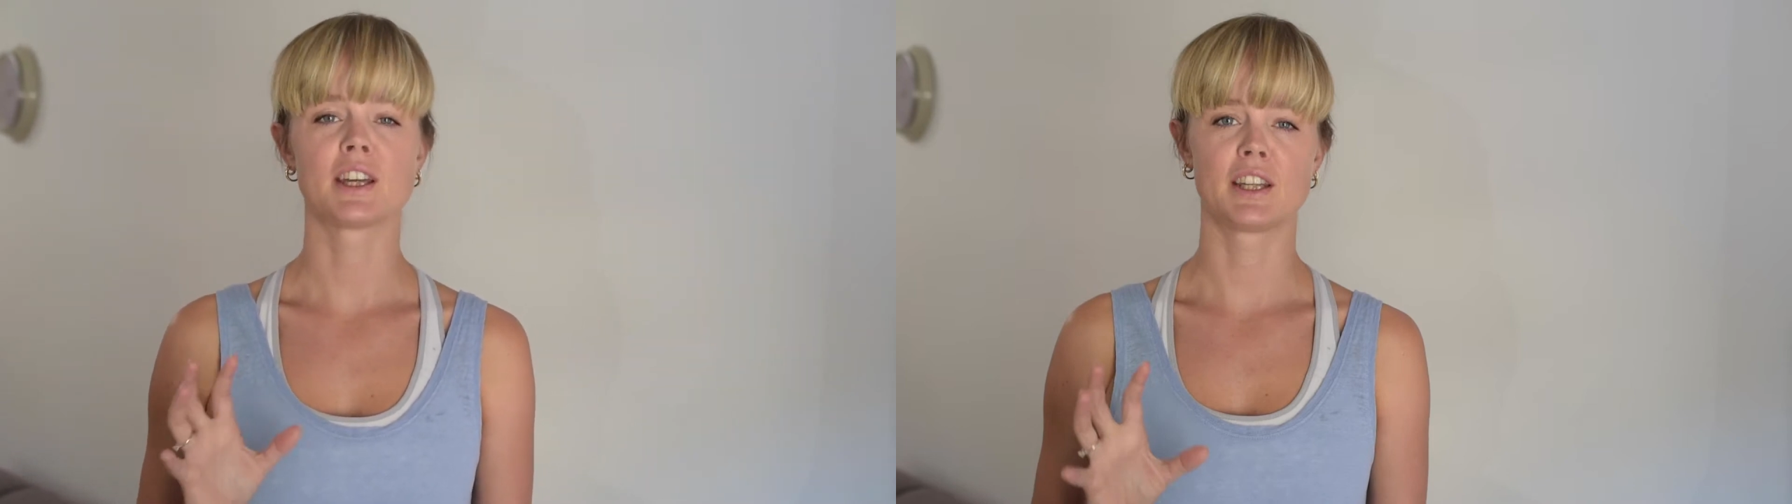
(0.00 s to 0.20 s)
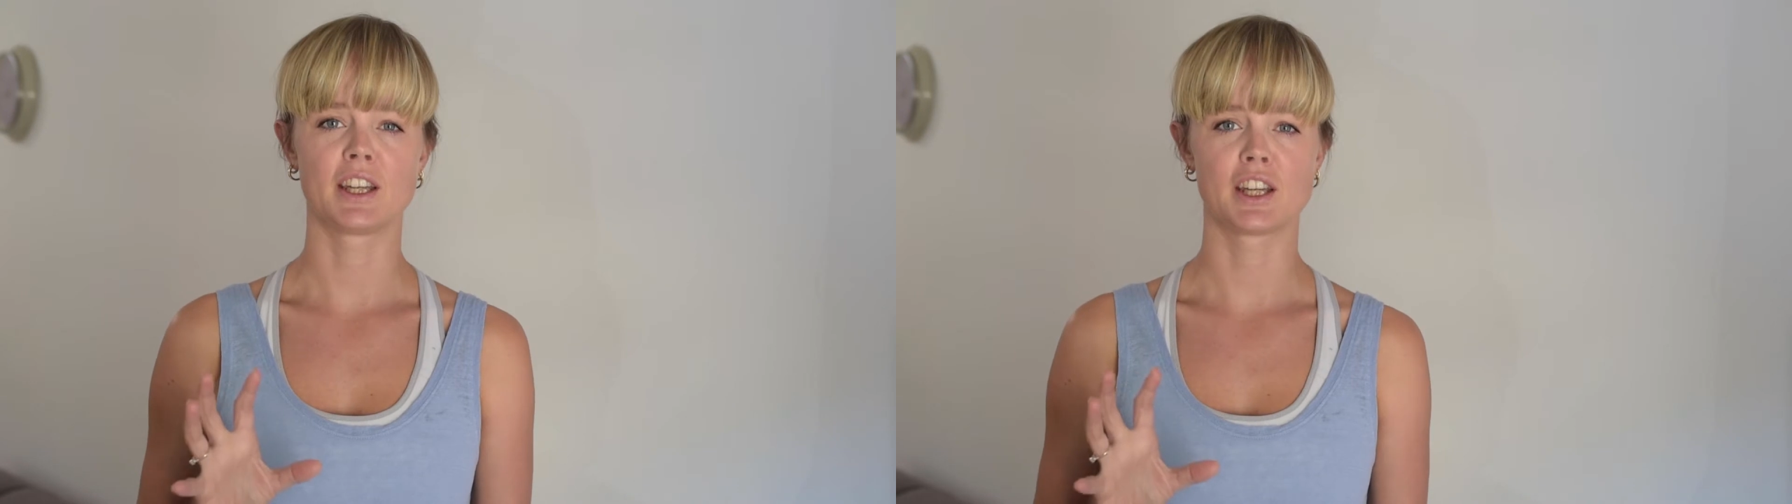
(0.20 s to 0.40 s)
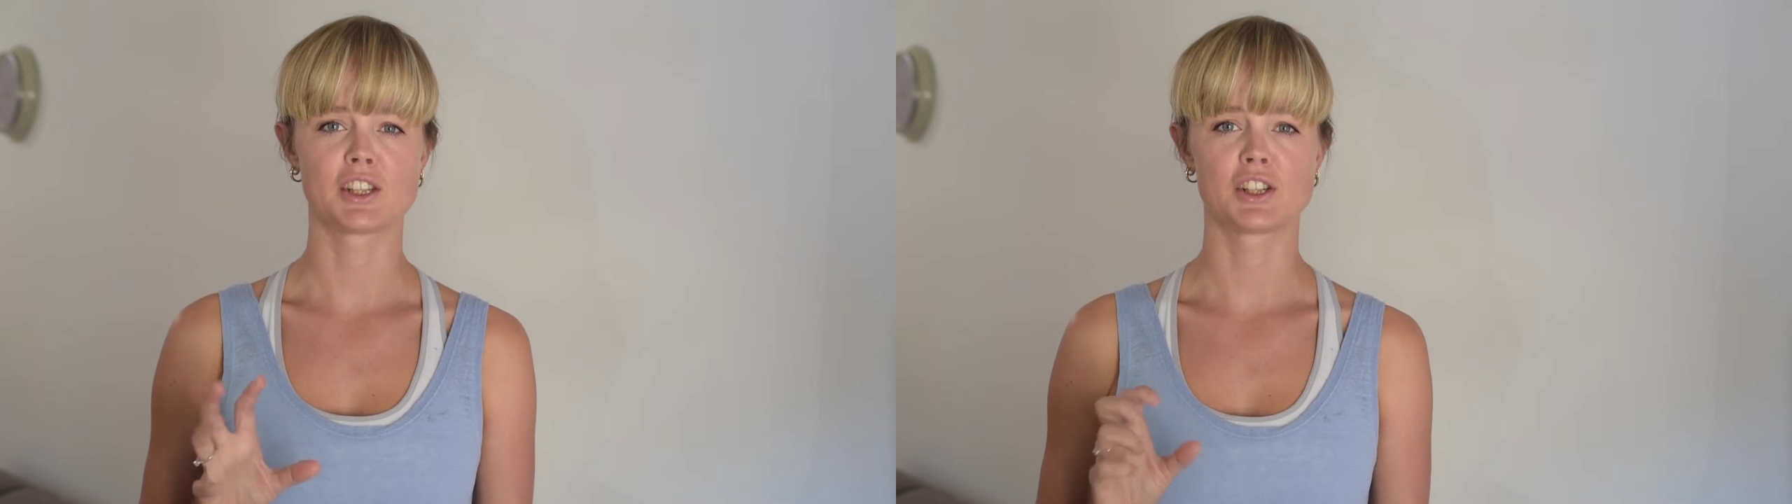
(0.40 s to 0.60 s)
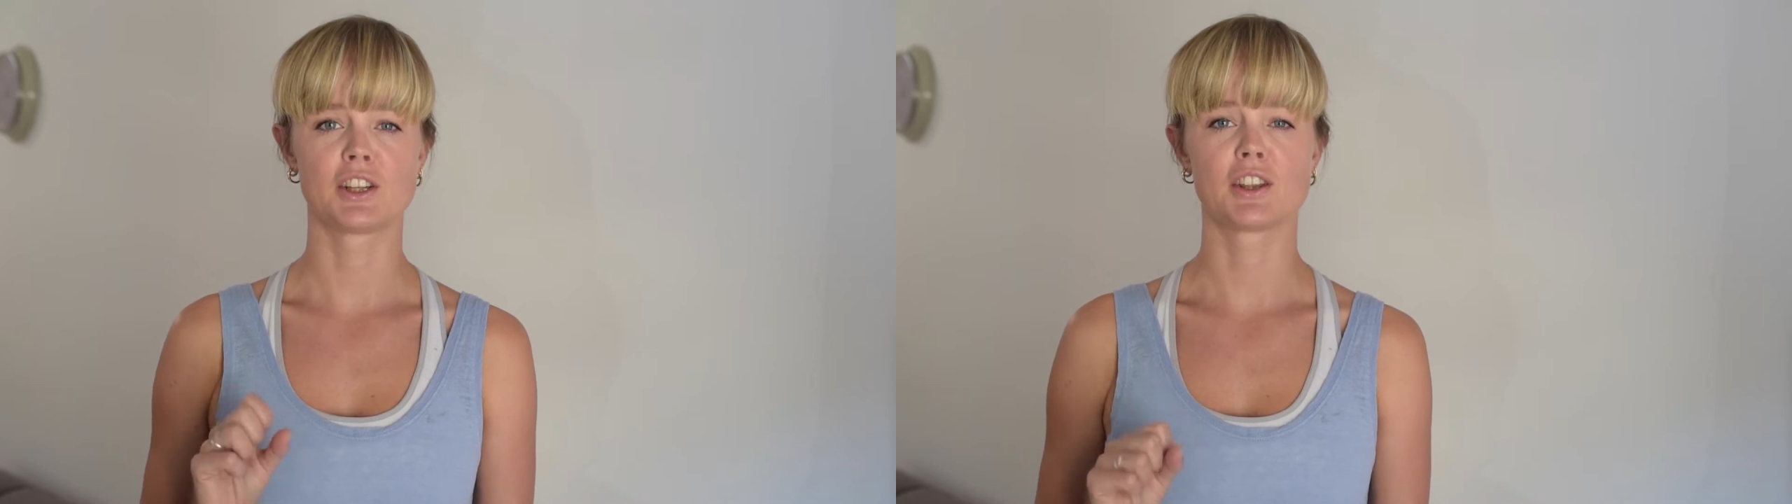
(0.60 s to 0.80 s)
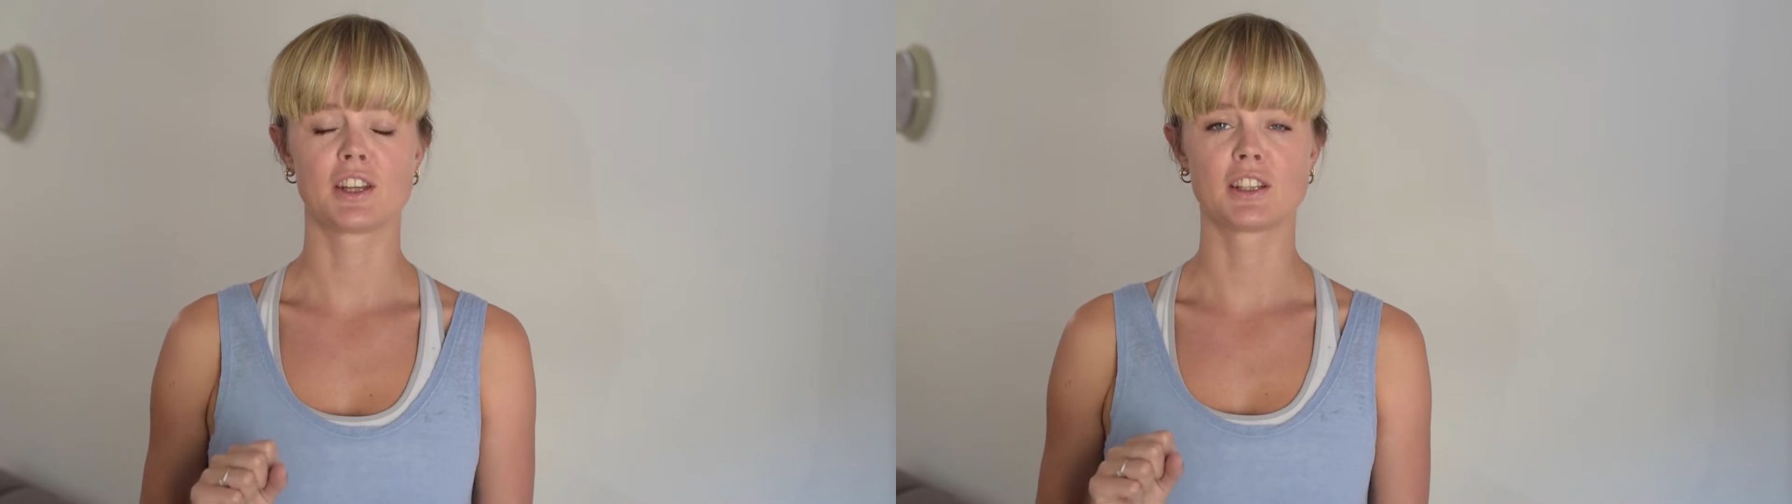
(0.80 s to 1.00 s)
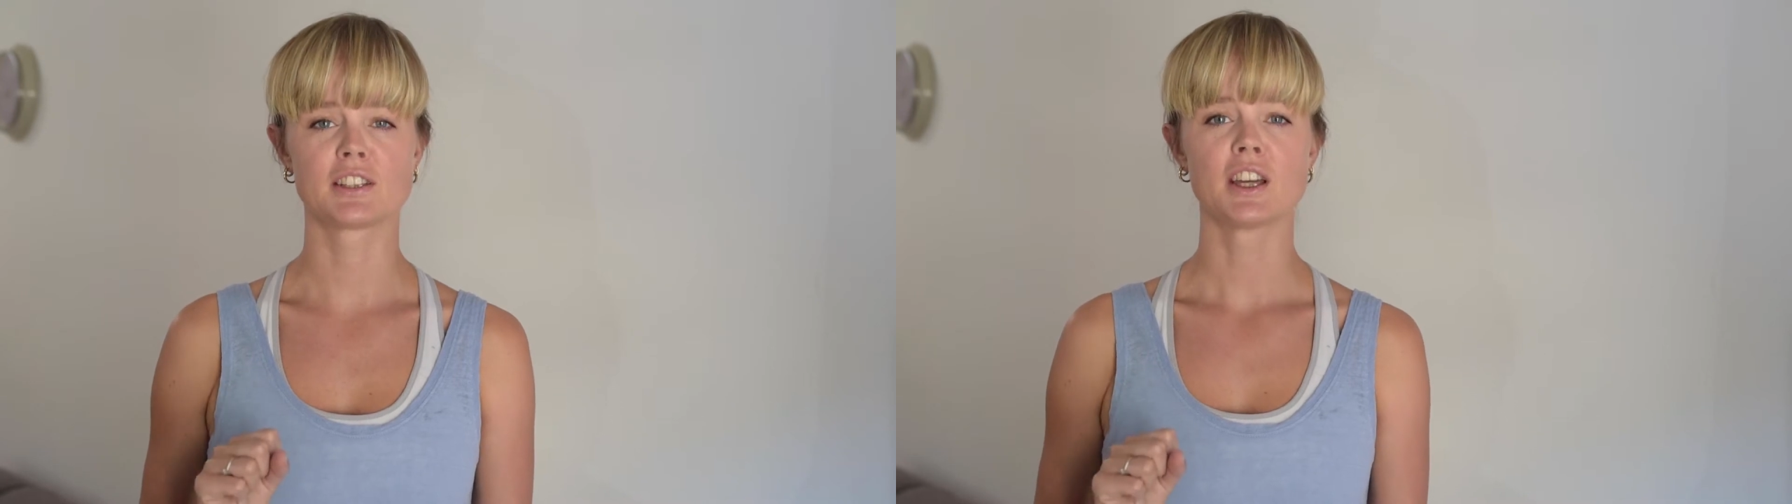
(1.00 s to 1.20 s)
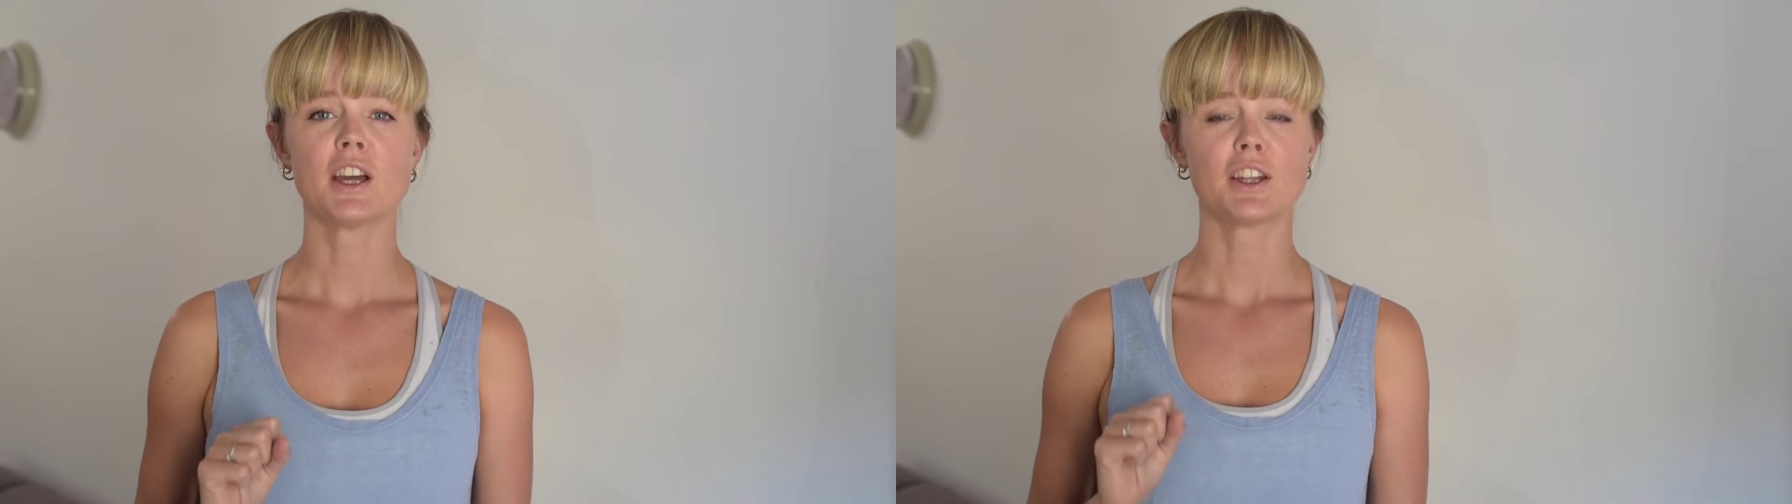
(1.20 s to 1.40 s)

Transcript: and engaging things